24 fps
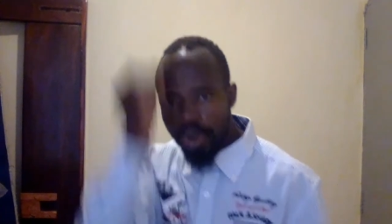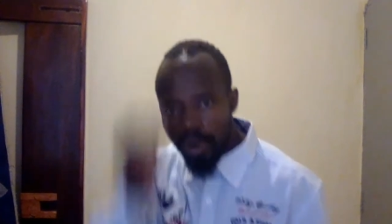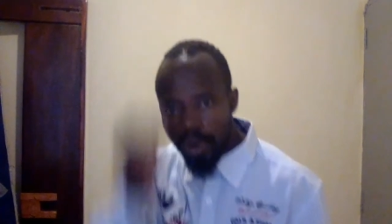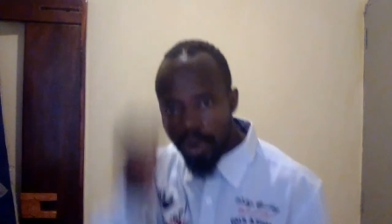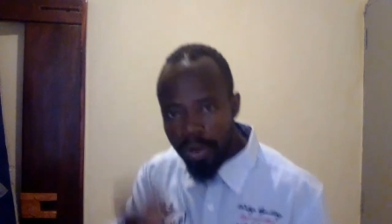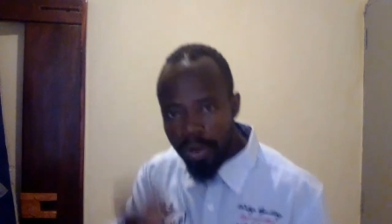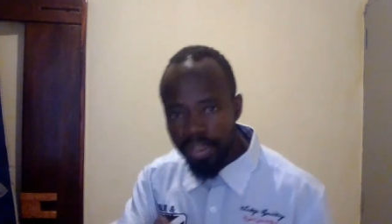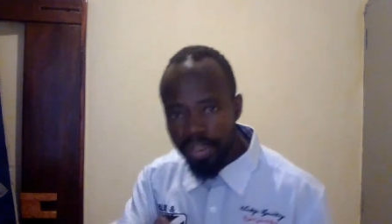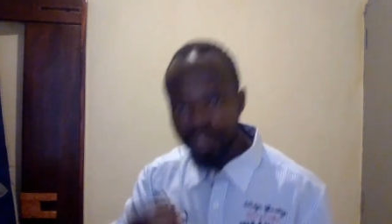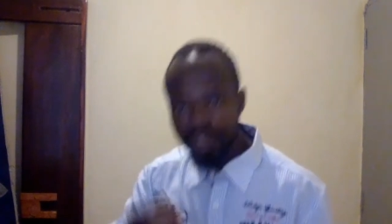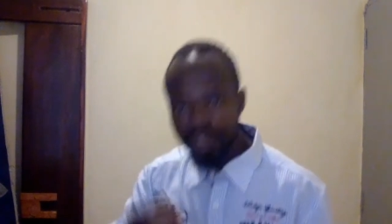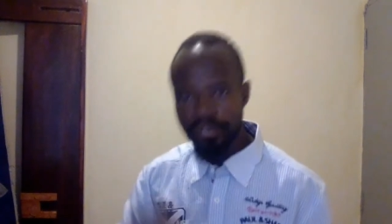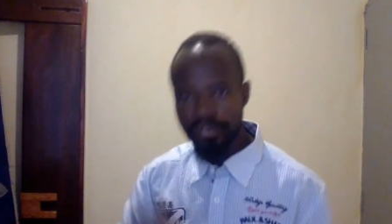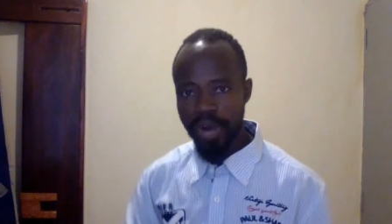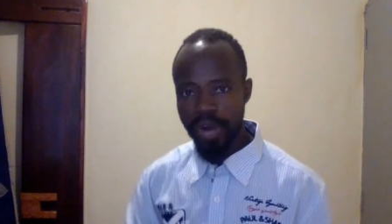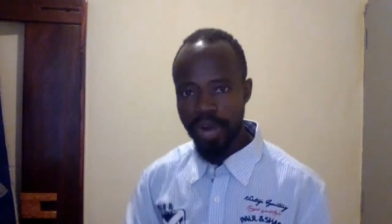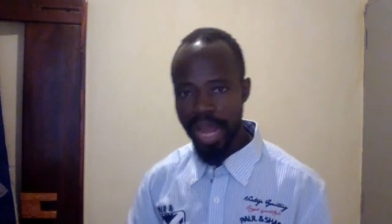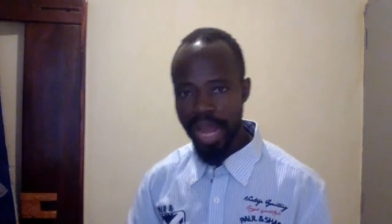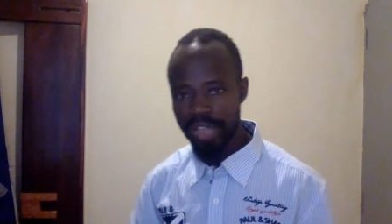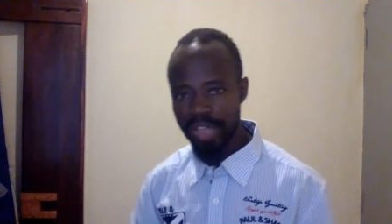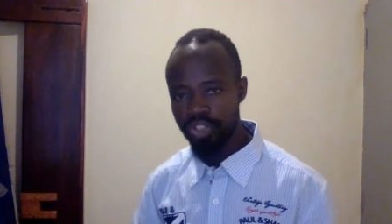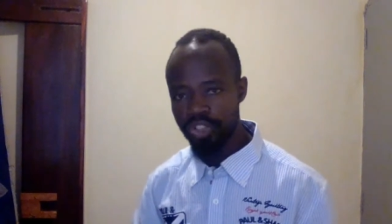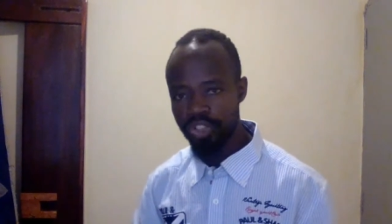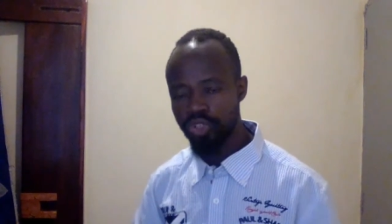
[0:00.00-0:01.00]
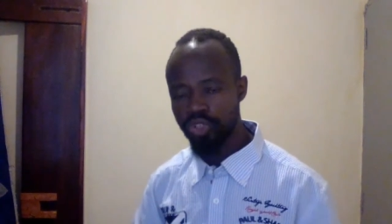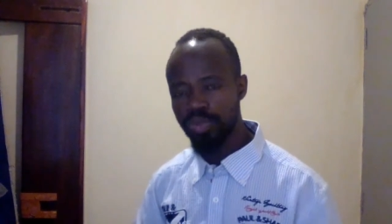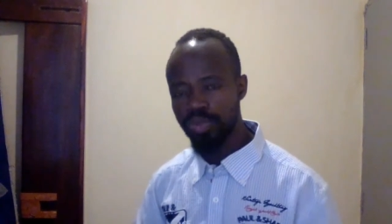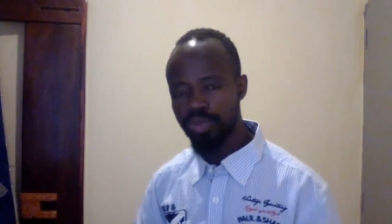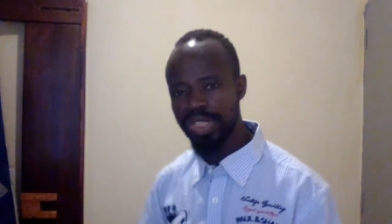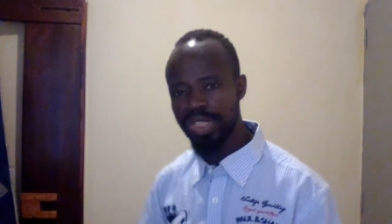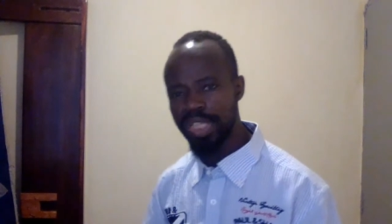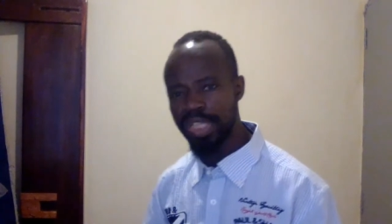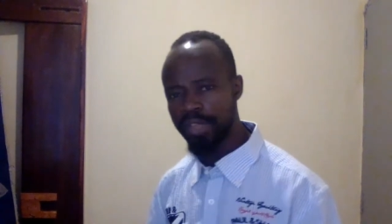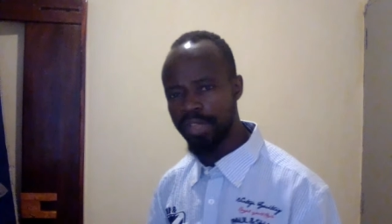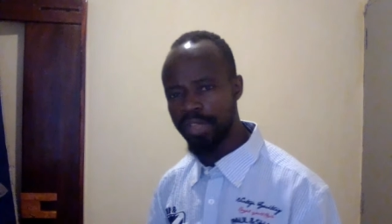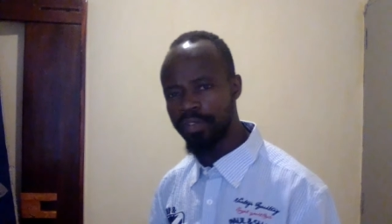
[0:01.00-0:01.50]
order for us to
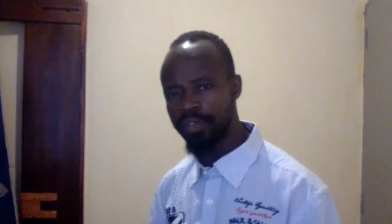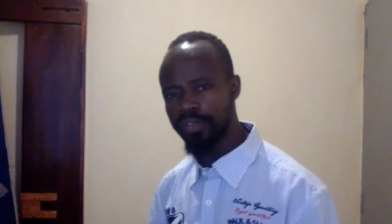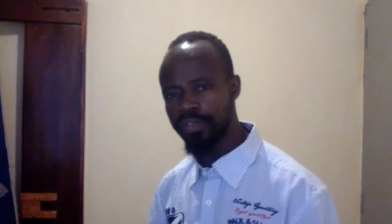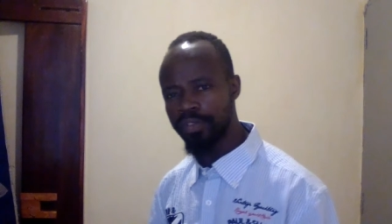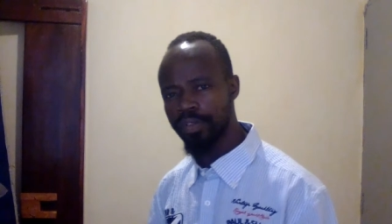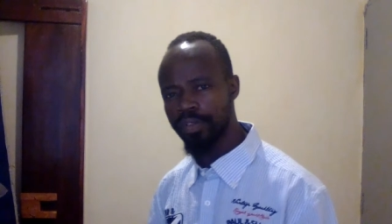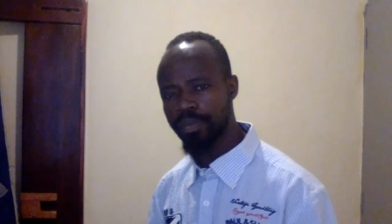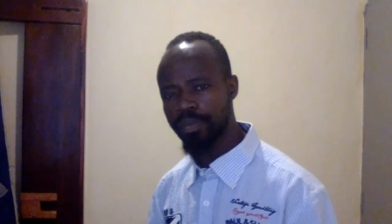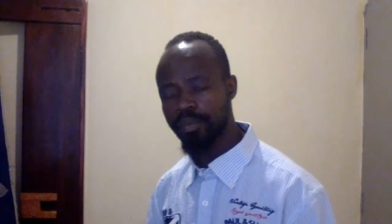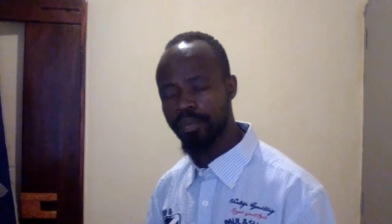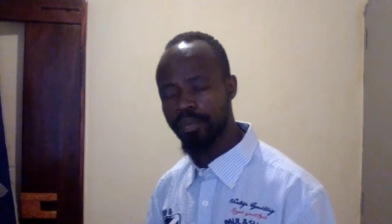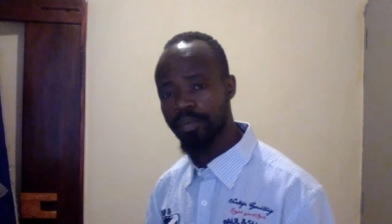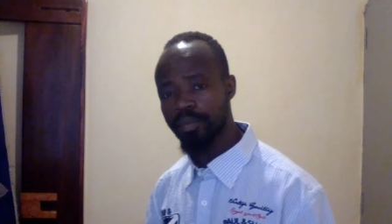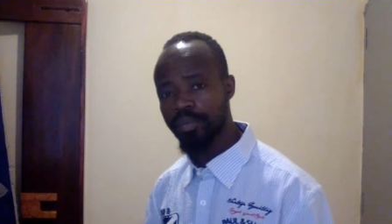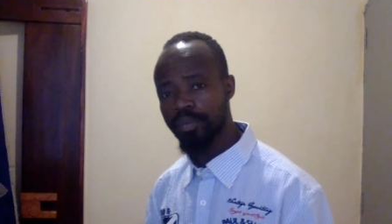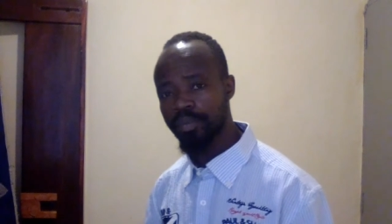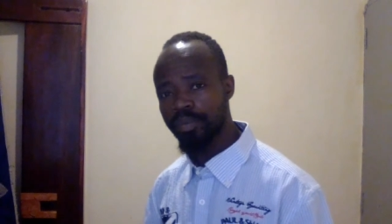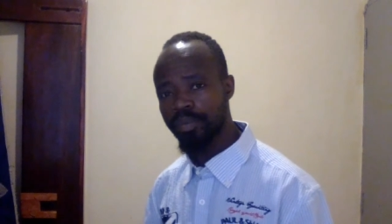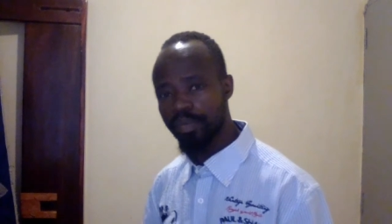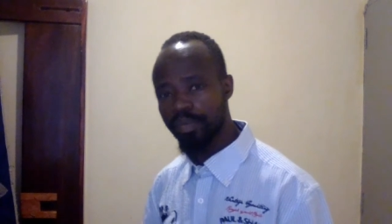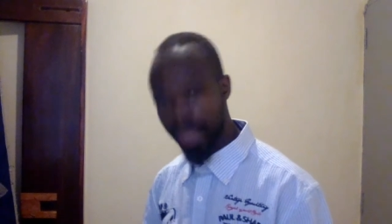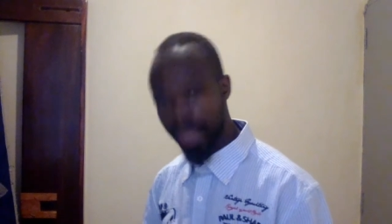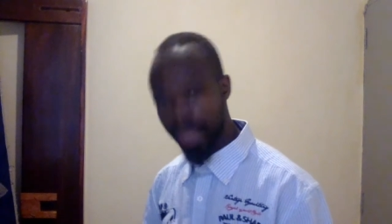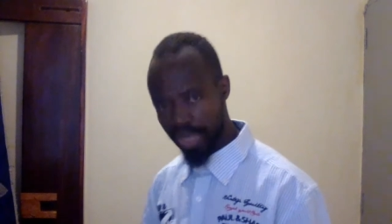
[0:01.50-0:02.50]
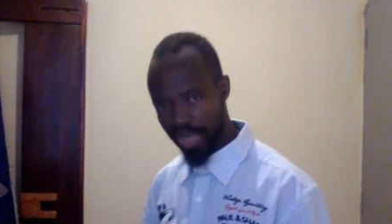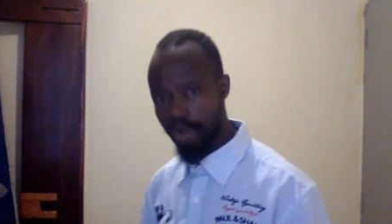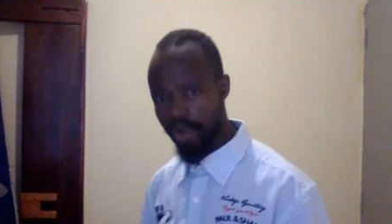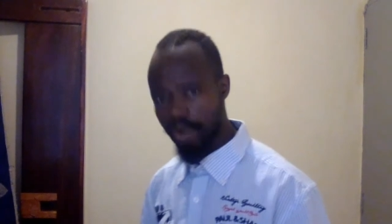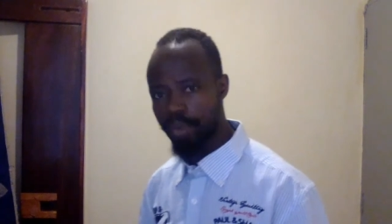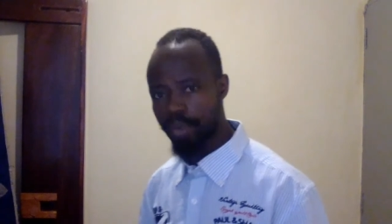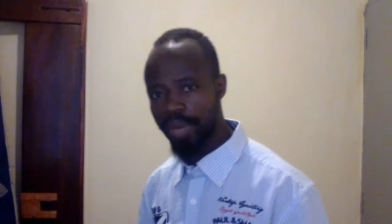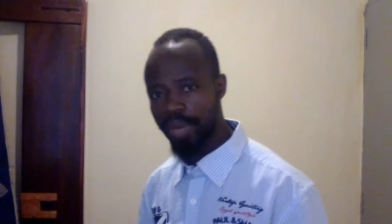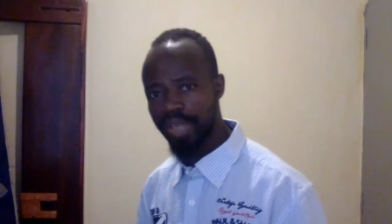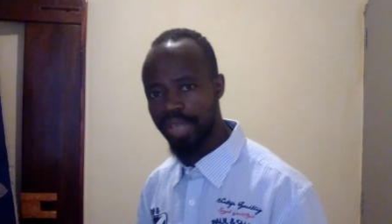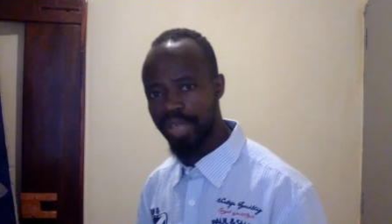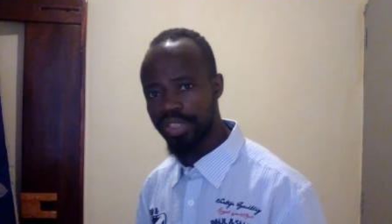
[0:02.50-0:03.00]
live in our
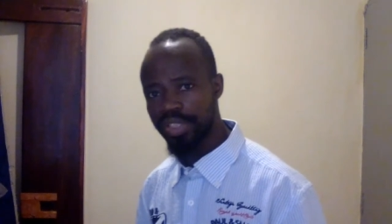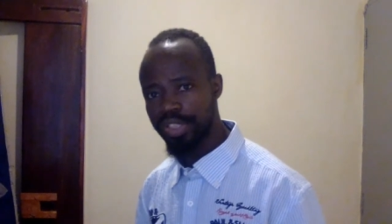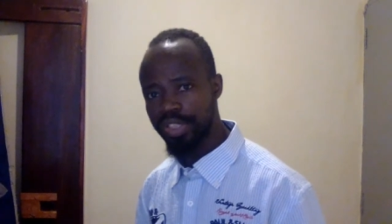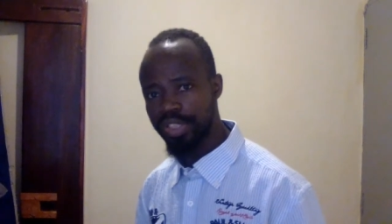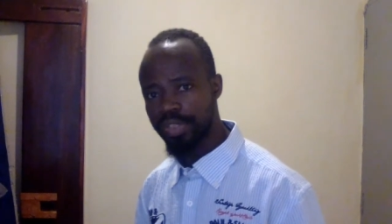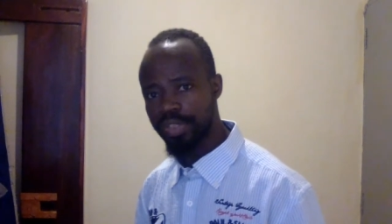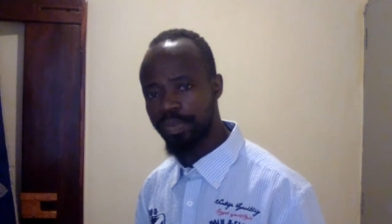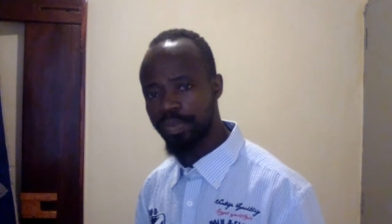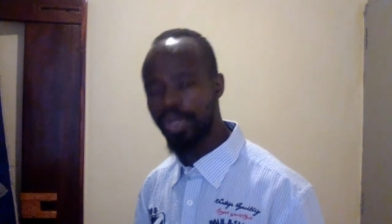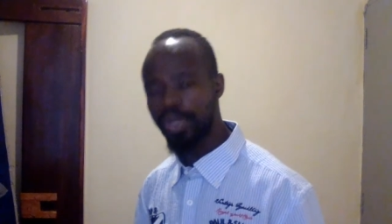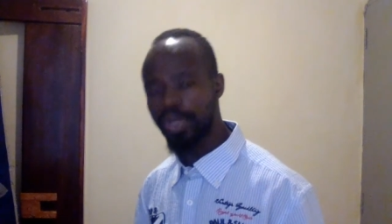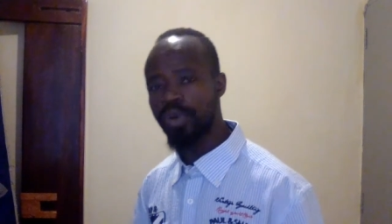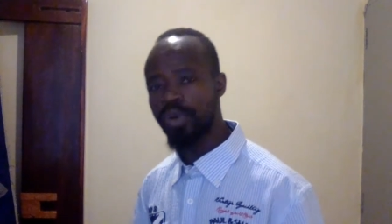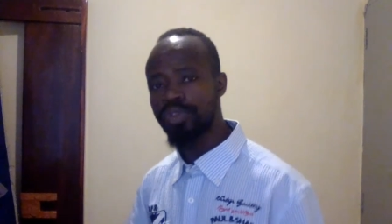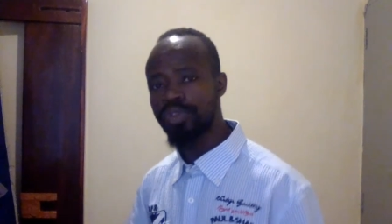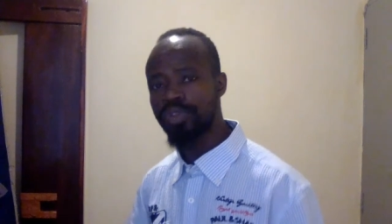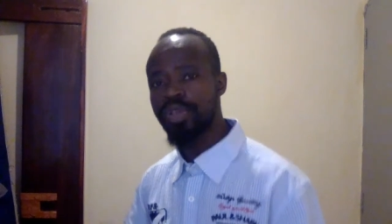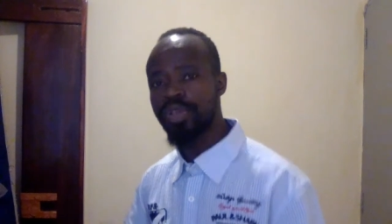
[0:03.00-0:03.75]
marriages because